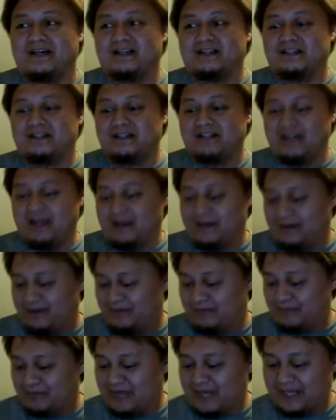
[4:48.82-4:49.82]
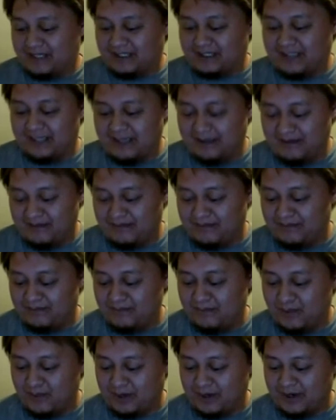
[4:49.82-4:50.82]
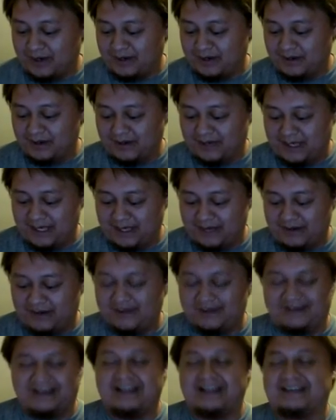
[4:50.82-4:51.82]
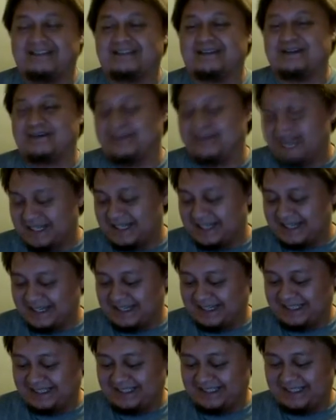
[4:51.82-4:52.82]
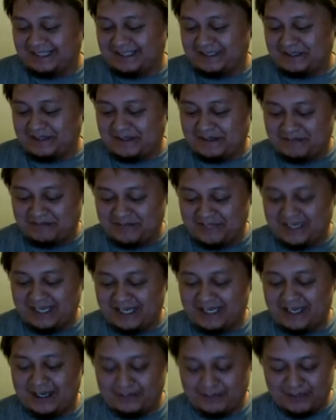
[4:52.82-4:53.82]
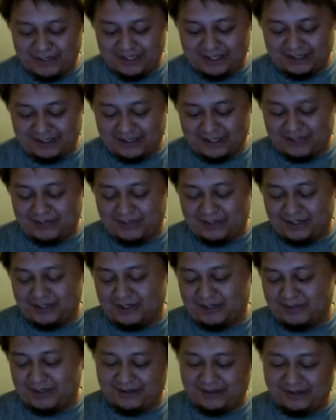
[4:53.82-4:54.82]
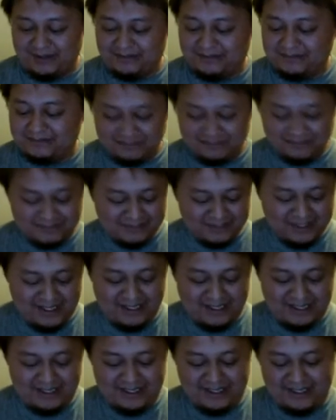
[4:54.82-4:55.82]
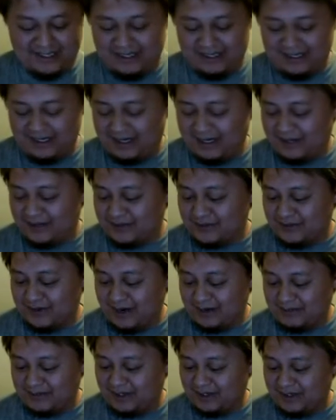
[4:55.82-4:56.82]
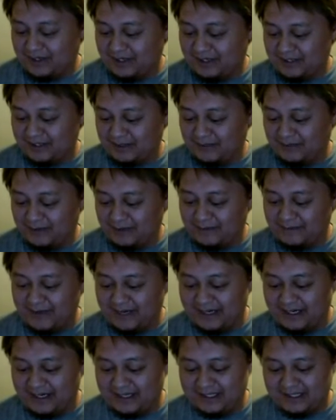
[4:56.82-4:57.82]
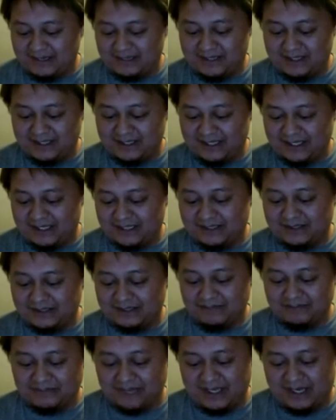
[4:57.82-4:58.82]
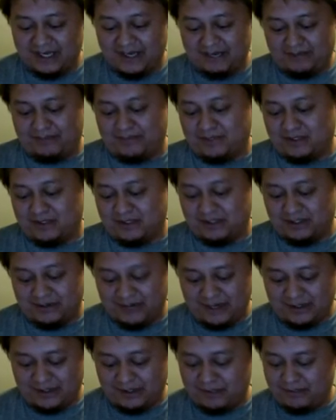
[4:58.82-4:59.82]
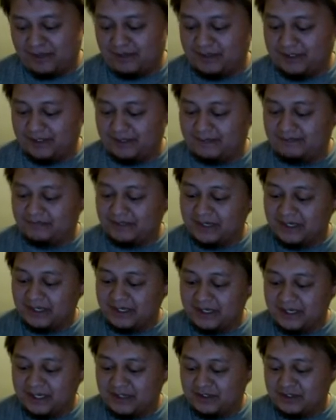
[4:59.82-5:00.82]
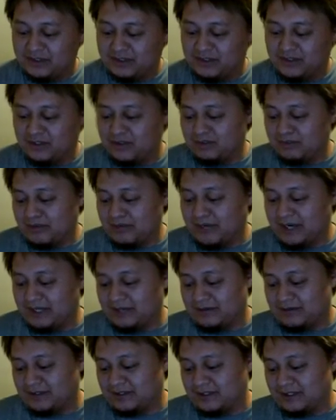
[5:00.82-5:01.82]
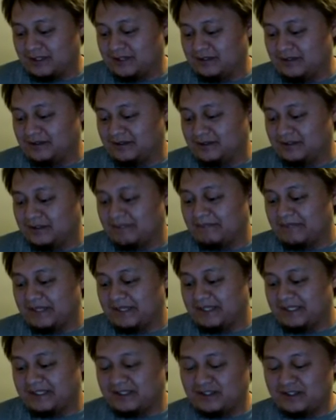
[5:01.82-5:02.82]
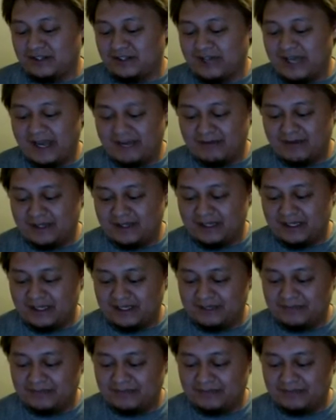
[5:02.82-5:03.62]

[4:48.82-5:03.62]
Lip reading: don't know, tactically more, I don't know, just help you get the up on your opponent. And then other trap cards, 1 Vanity's Emptiness, help slow down your opponent. 2 breakthrough skills. Since you can't really